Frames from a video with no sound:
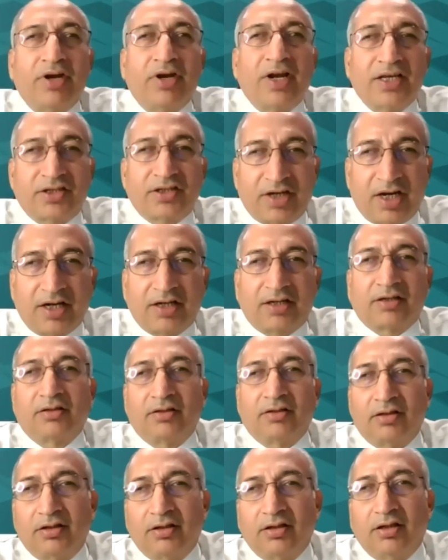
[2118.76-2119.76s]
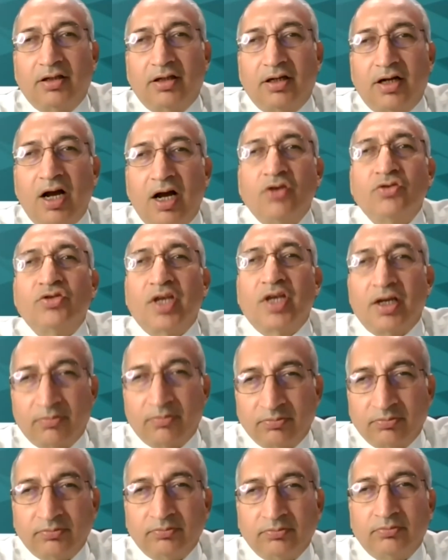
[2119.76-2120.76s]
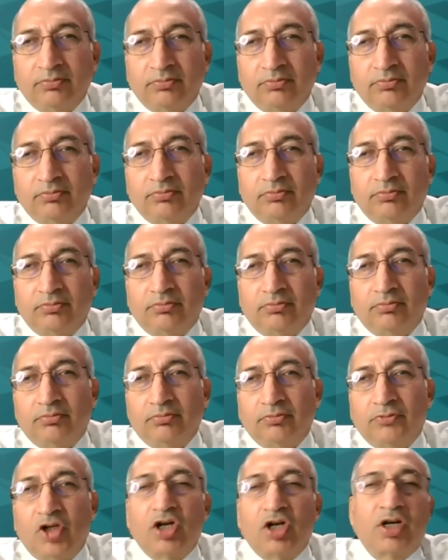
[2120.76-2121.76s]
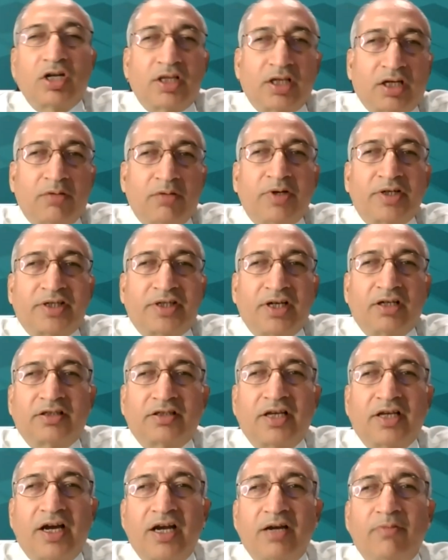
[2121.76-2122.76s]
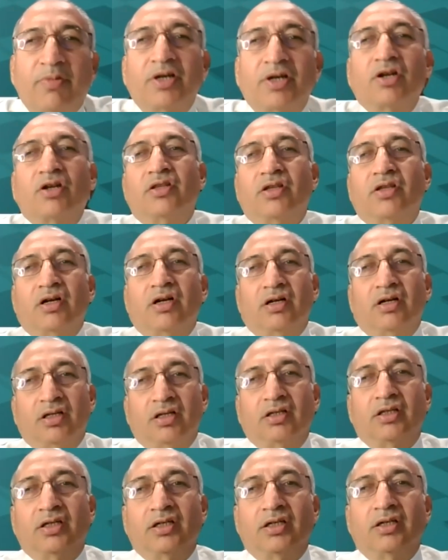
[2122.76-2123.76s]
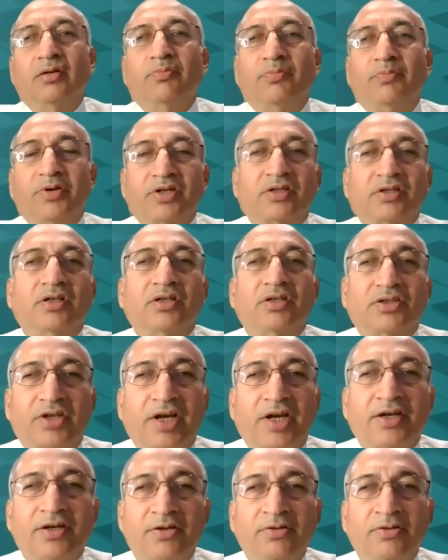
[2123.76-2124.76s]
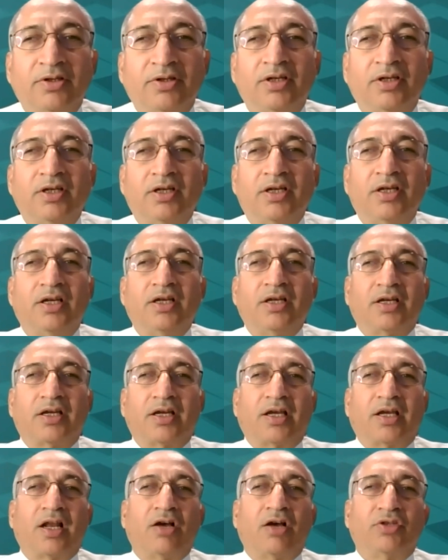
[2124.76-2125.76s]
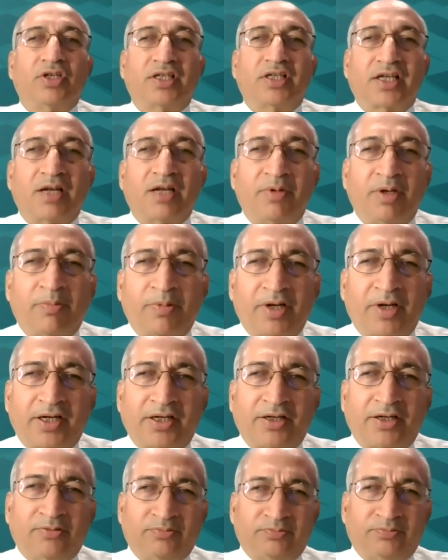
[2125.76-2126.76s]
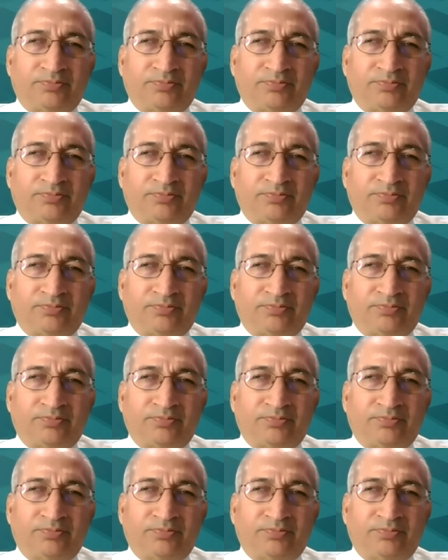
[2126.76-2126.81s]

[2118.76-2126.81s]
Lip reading: real estate, housing, not on the commercial side, but on the personal side, and how this can be applied.